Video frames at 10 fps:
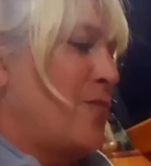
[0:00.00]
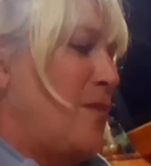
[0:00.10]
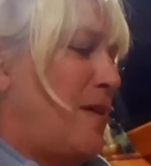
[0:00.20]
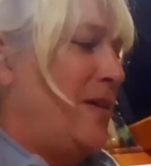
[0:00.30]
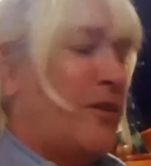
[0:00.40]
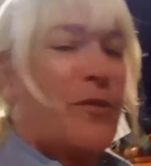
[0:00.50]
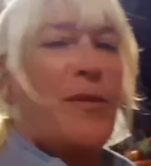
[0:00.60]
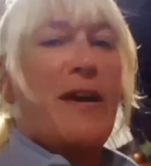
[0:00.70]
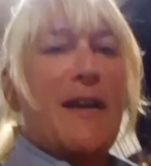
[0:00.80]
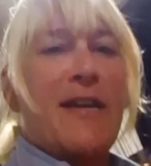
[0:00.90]
while
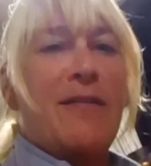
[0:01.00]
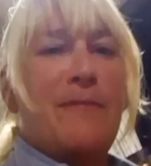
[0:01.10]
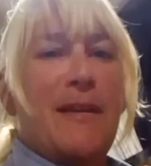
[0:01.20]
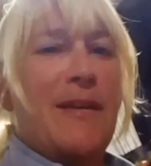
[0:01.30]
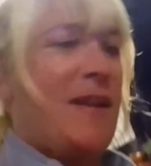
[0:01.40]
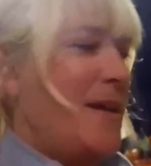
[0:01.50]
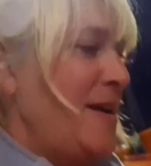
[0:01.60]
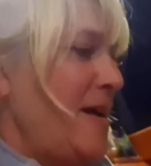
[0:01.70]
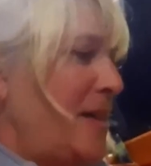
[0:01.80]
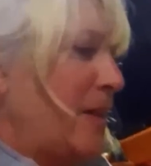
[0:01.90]
underway can be
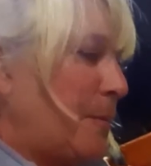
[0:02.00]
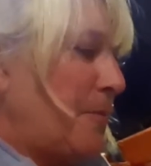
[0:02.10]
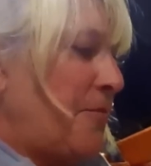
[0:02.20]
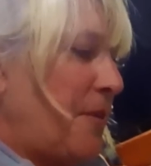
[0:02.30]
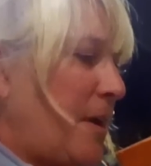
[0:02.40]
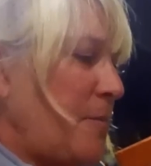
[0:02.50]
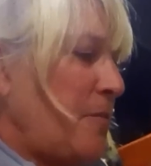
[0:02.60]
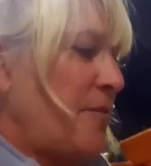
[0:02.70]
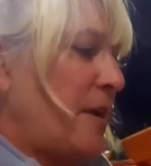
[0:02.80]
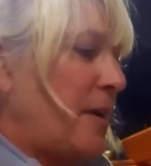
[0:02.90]
a little bit fun.
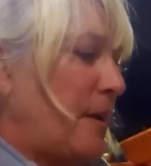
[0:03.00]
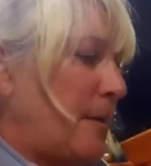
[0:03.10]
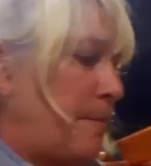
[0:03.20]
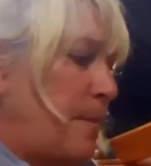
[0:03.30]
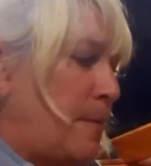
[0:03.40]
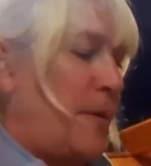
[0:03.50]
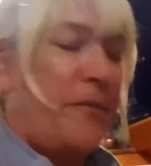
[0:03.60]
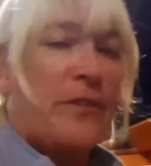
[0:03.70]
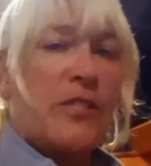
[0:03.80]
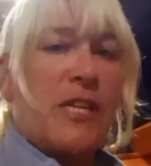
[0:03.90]
We've got a bit
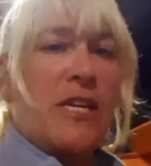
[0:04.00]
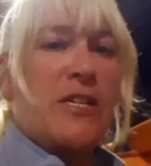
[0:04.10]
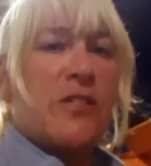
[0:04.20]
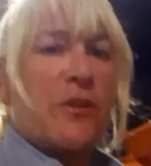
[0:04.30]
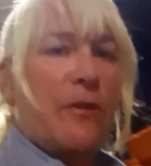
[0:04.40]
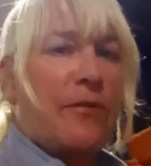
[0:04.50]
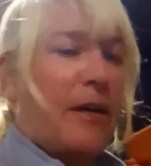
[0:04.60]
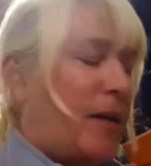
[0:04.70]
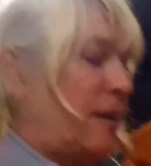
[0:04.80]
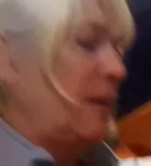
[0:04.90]
of a sea, so I've
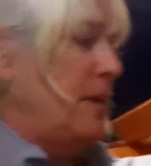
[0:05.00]
got